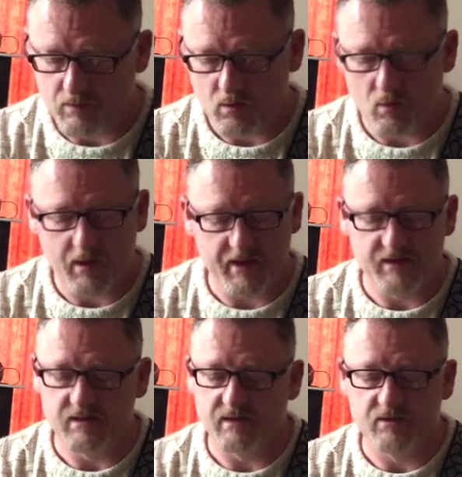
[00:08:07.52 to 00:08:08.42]
Quite
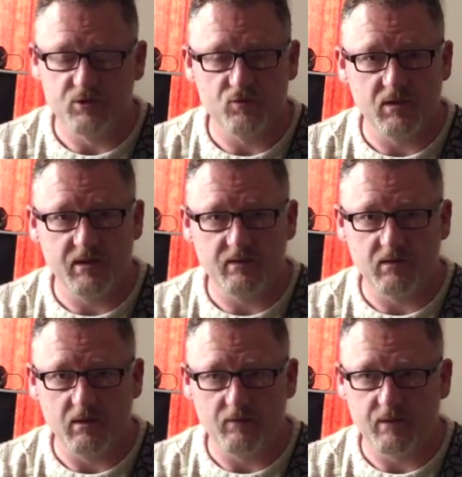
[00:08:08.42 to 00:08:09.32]
easy to drill in
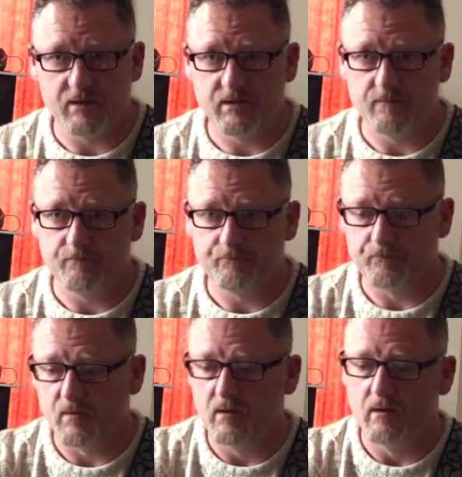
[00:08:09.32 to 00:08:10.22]
and glue these in,
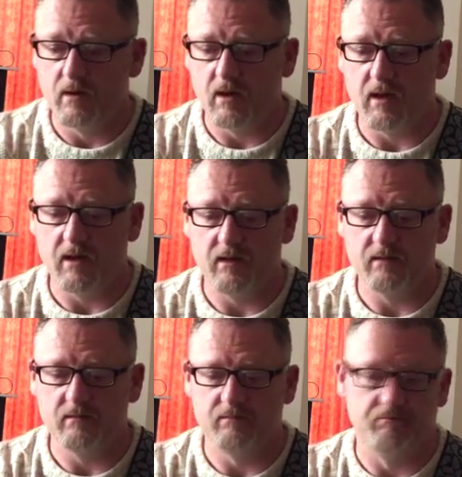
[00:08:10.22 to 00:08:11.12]

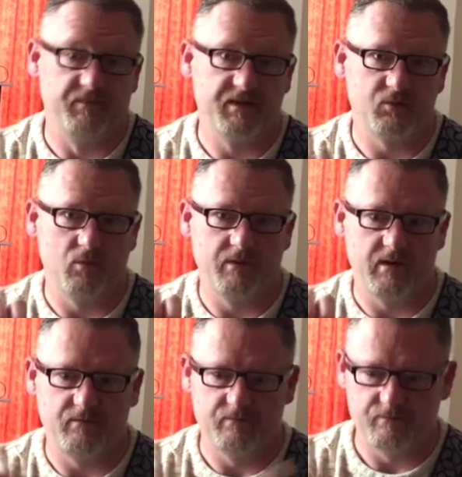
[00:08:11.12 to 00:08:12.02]
and this will
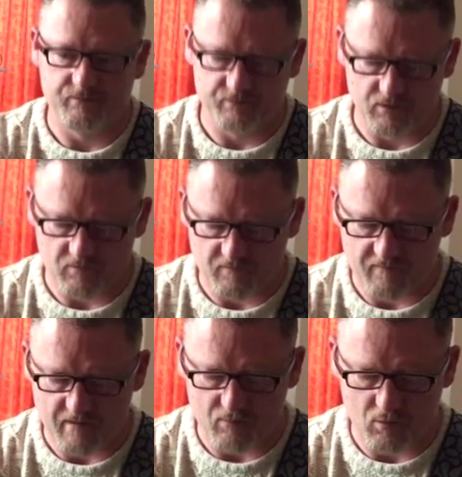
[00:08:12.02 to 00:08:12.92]
be your
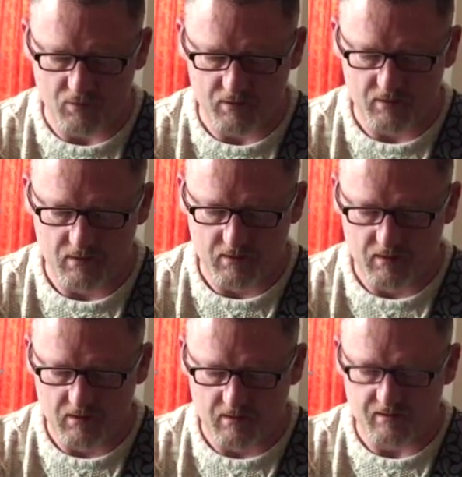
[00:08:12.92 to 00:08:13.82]
fretboard.
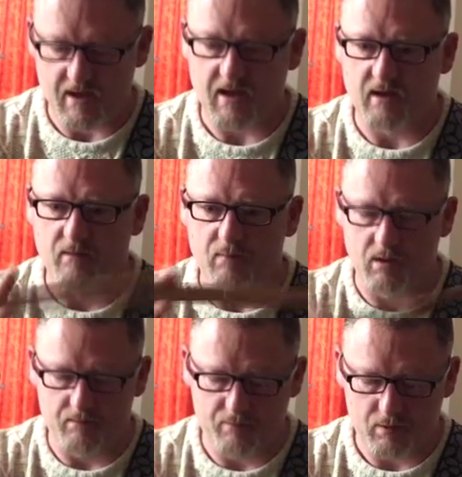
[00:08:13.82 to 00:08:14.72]
They're anchored
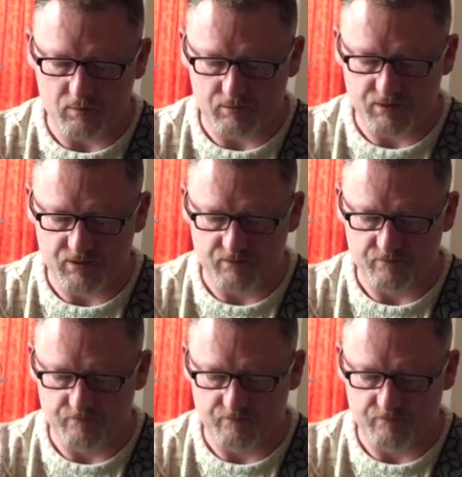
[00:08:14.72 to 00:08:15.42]
by bolts.